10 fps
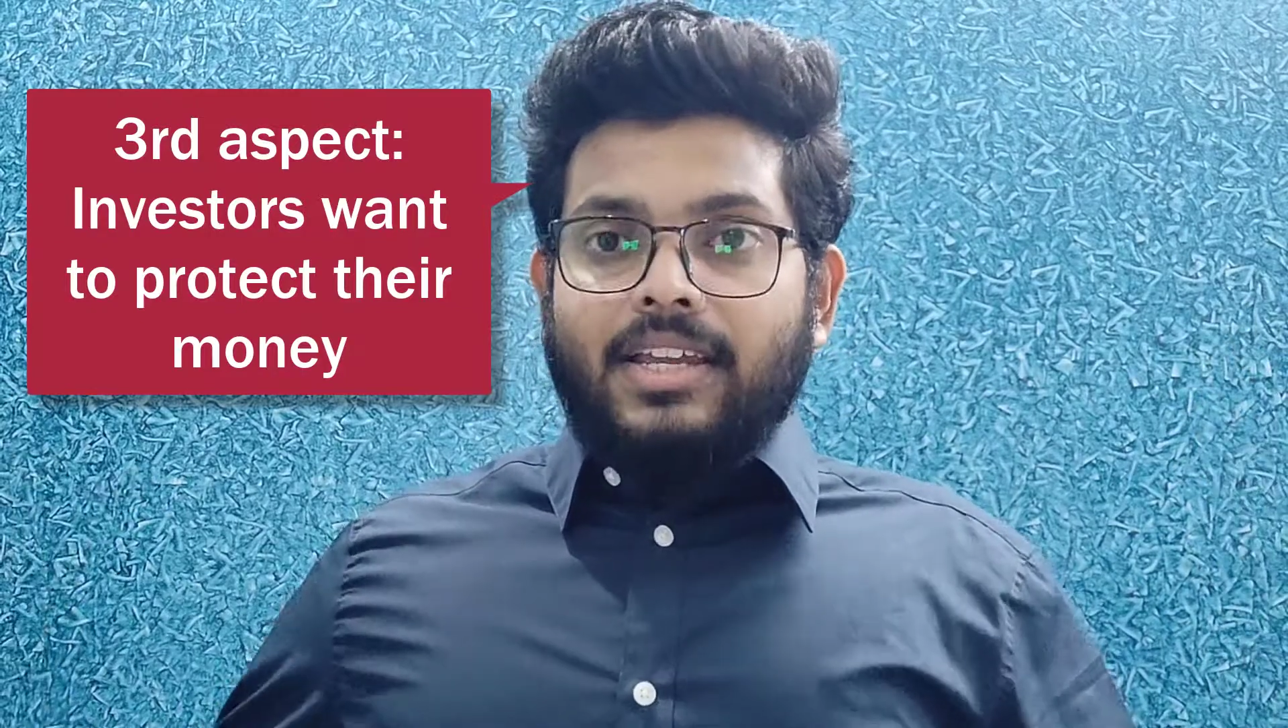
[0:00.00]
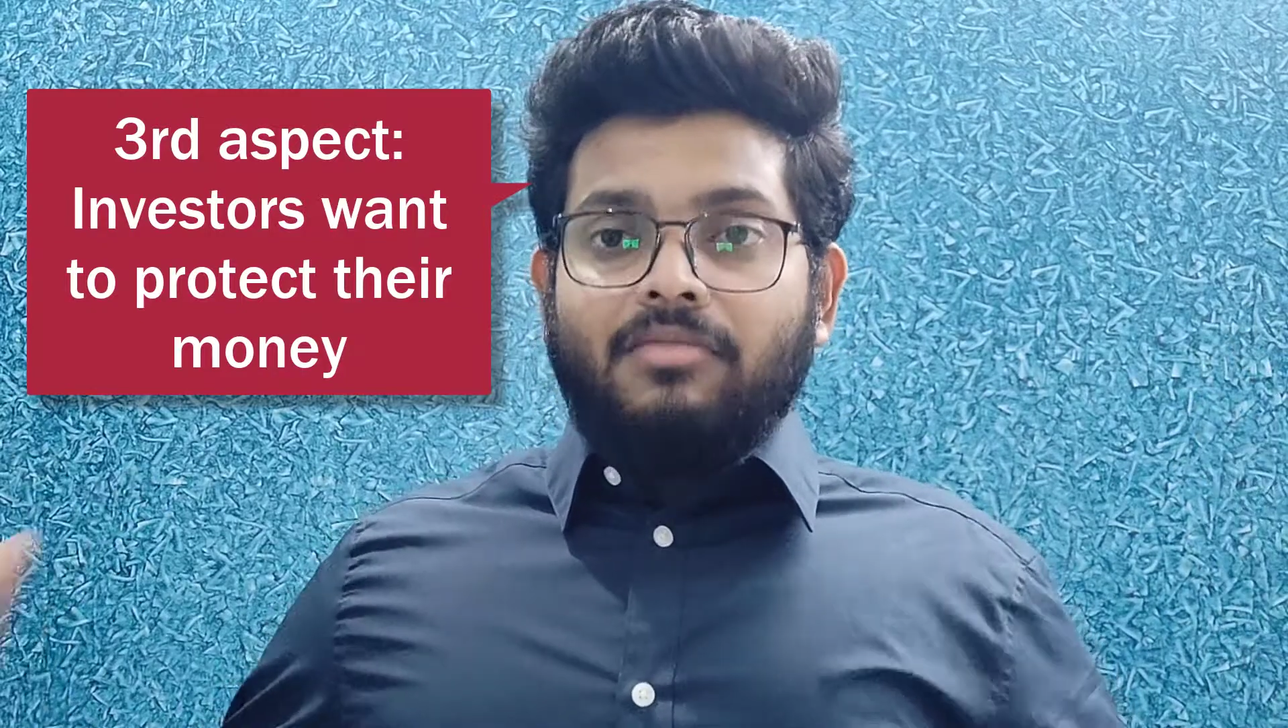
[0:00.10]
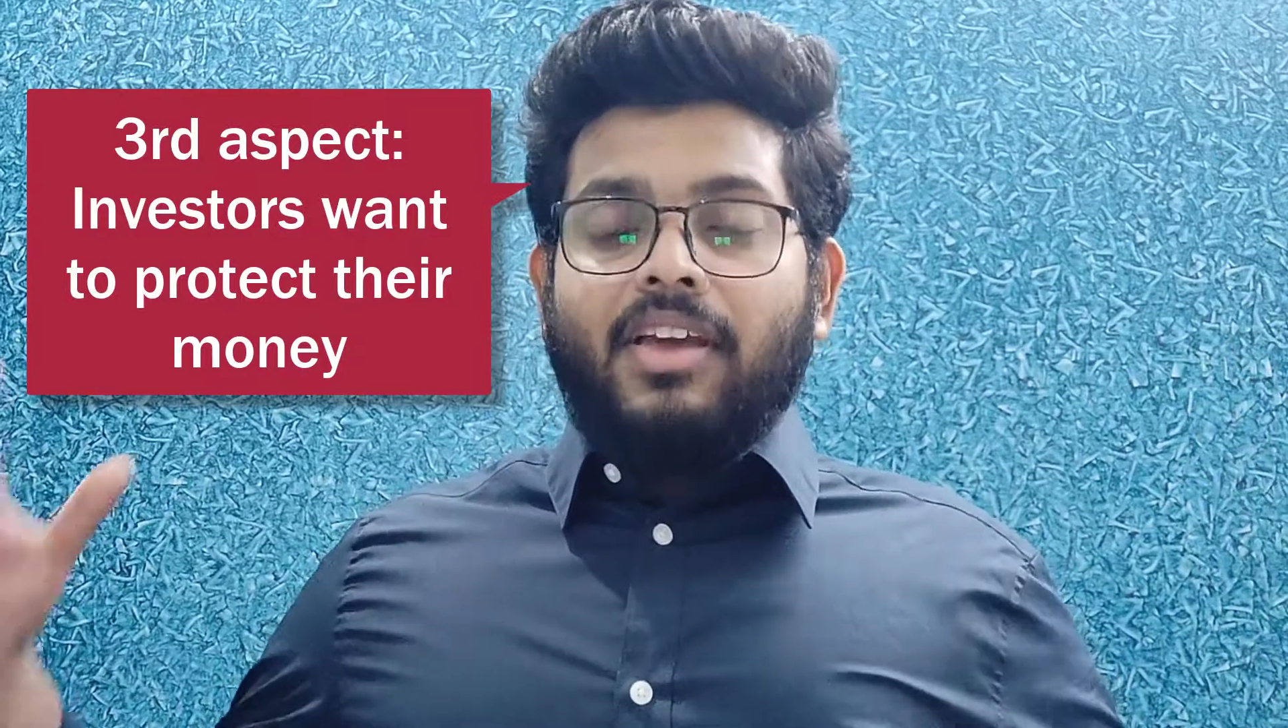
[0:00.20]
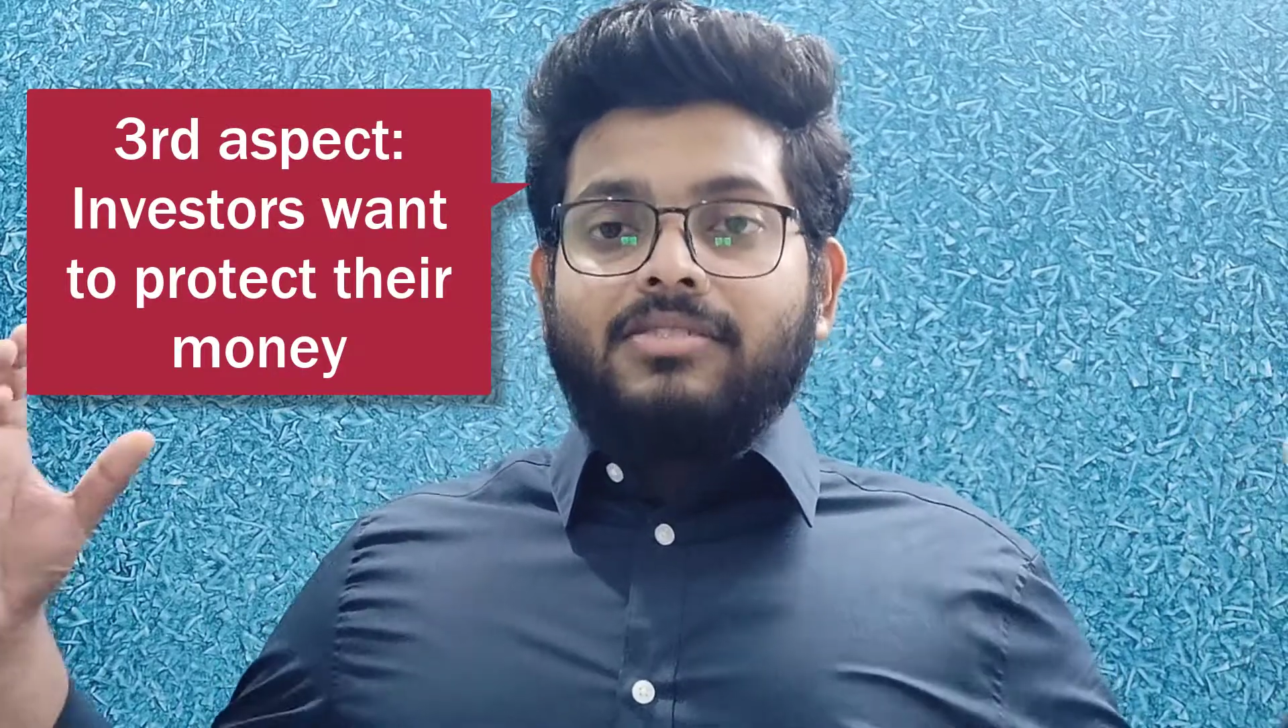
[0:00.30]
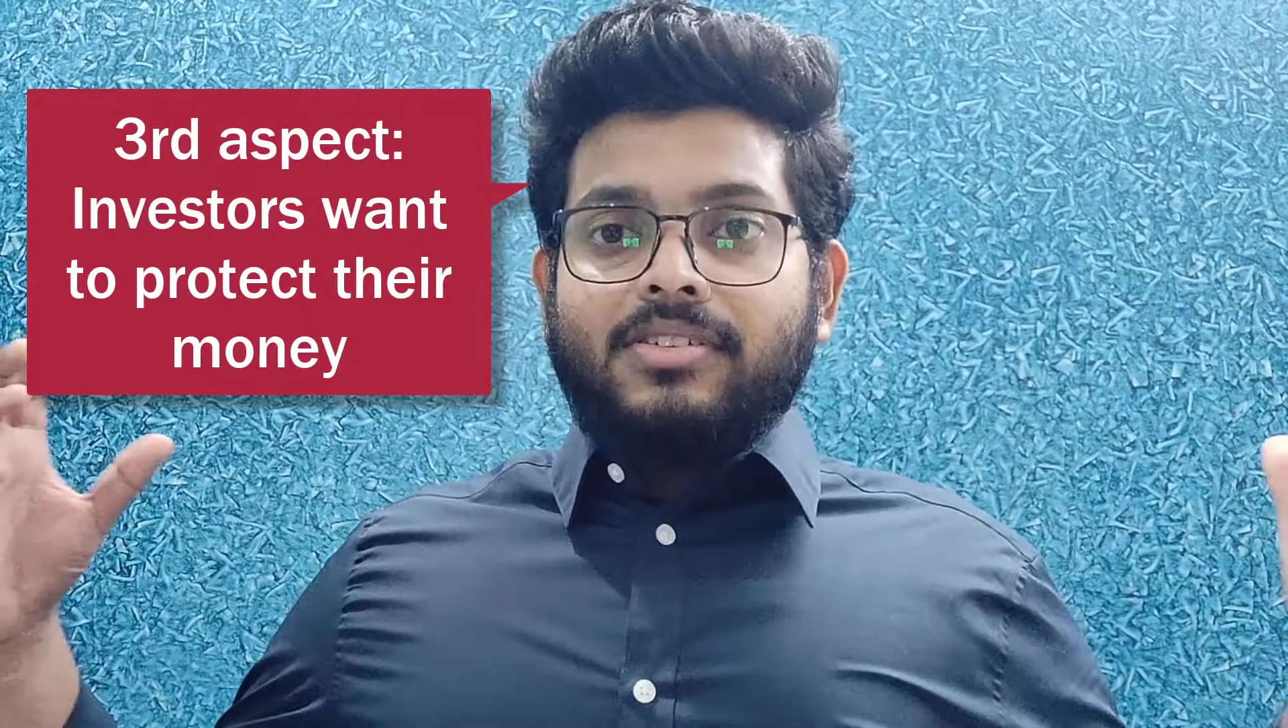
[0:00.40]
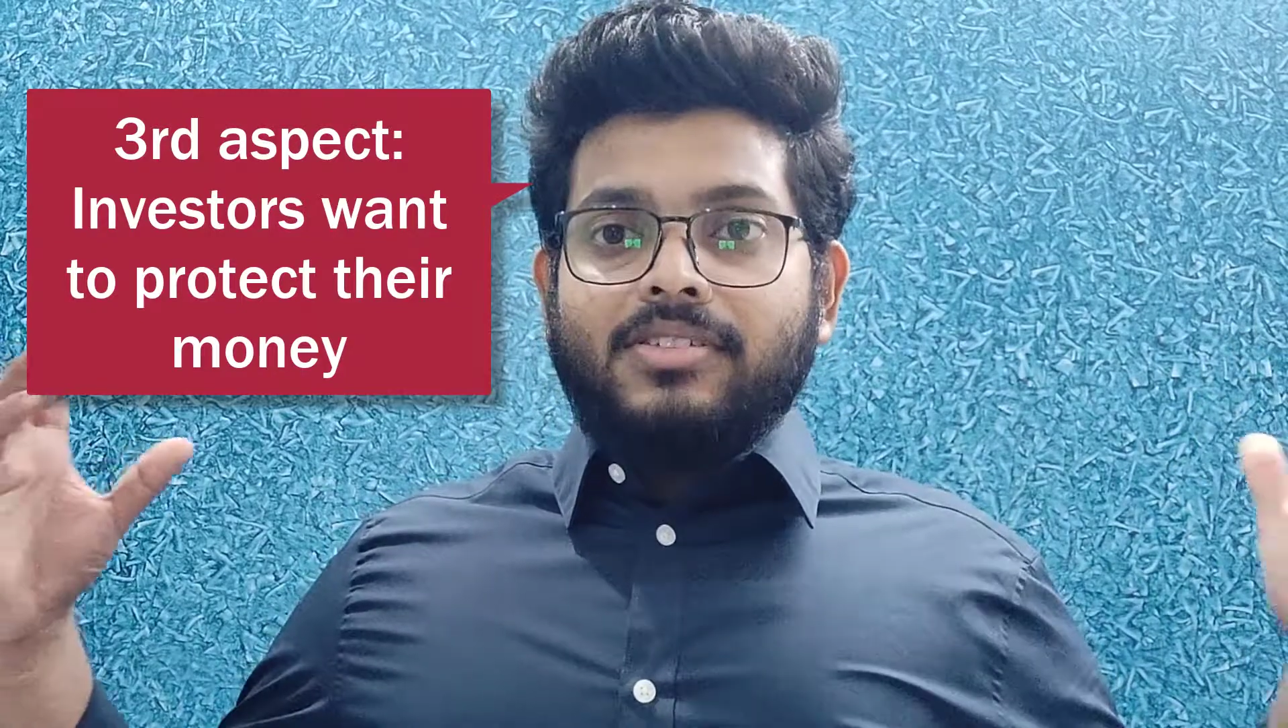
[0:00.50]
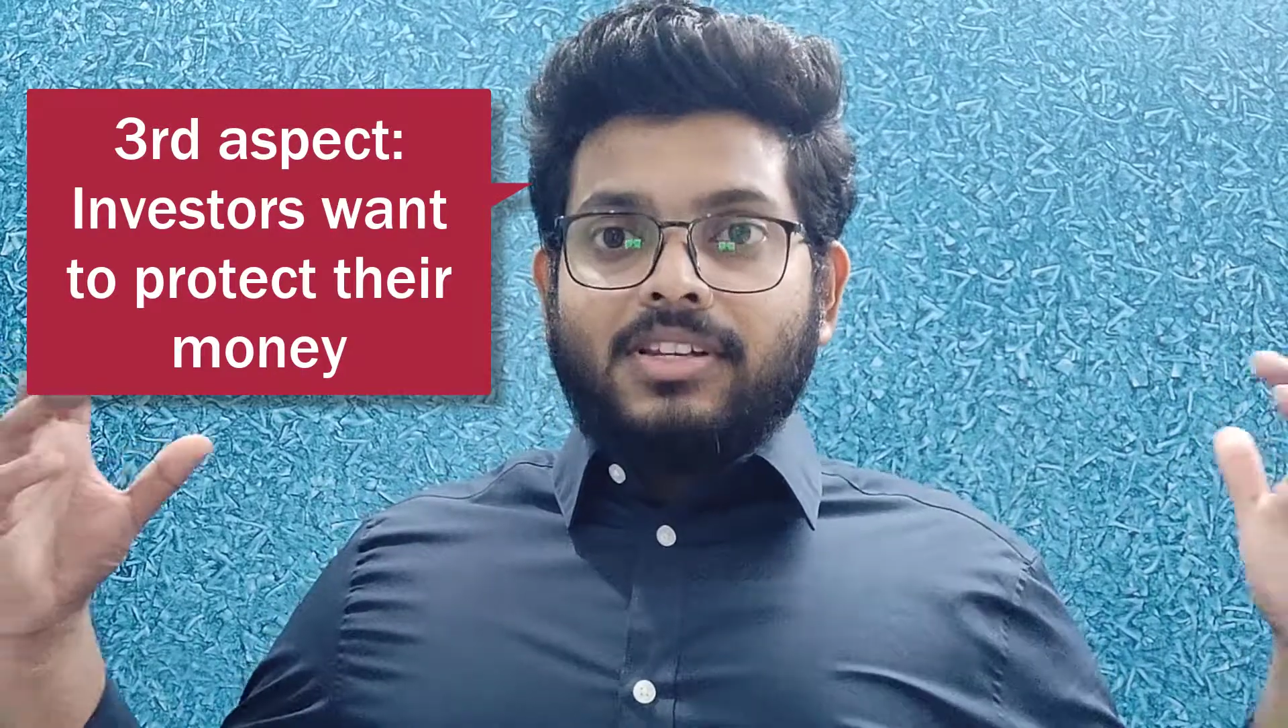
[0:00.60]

investors'